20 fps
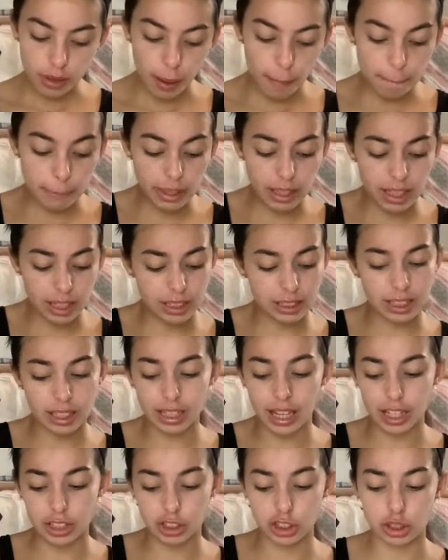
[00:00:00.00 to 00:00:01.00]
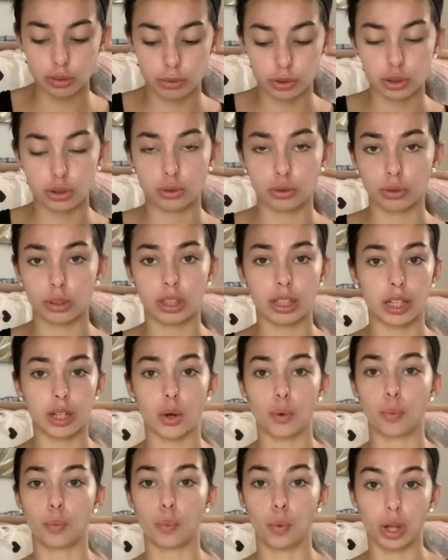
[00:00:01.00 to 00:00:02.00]
because last year was truly like
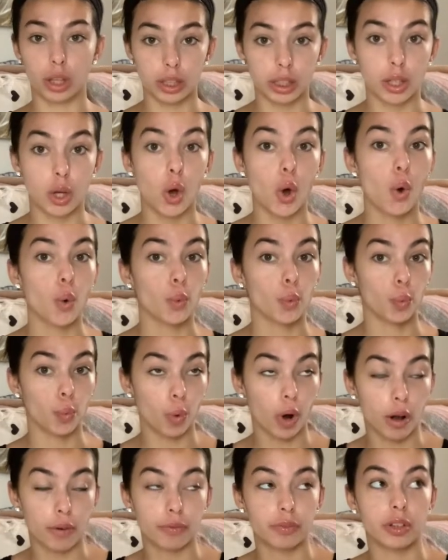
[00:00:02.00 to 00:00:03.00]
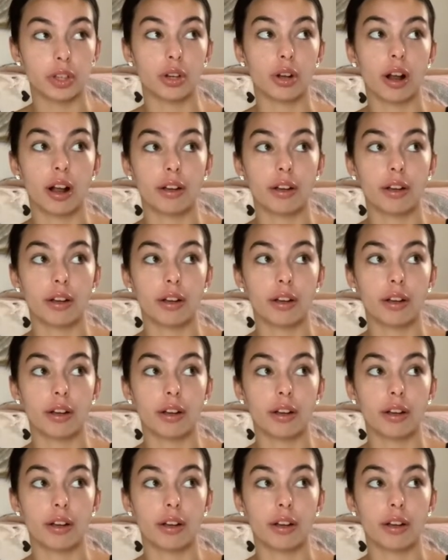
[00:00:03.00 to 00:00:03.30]
a really rough year,